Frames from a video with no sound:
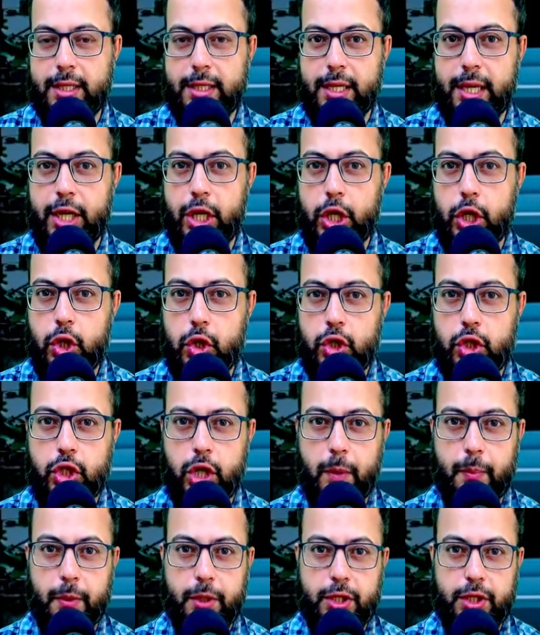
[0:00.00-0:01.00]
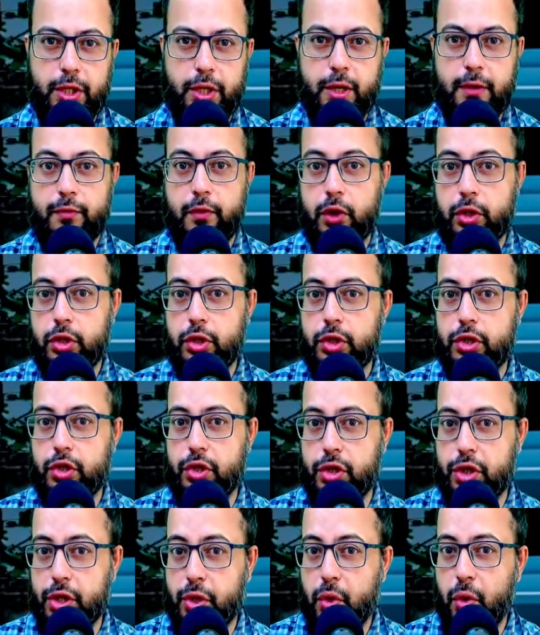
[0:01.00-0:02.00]
a huge opportunity for those
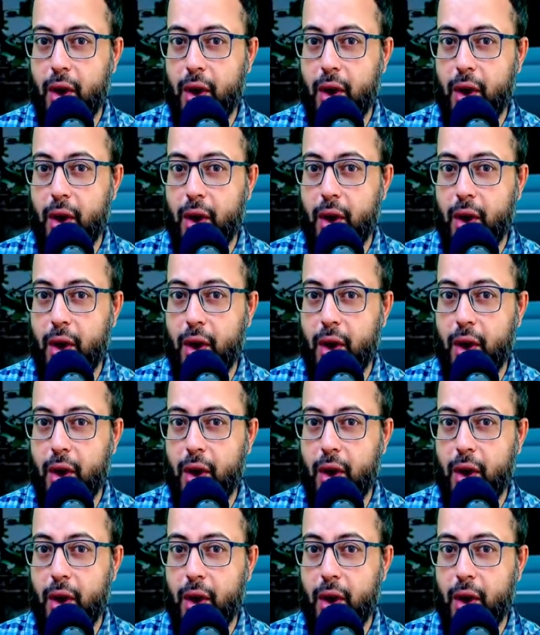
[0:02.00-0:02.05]
new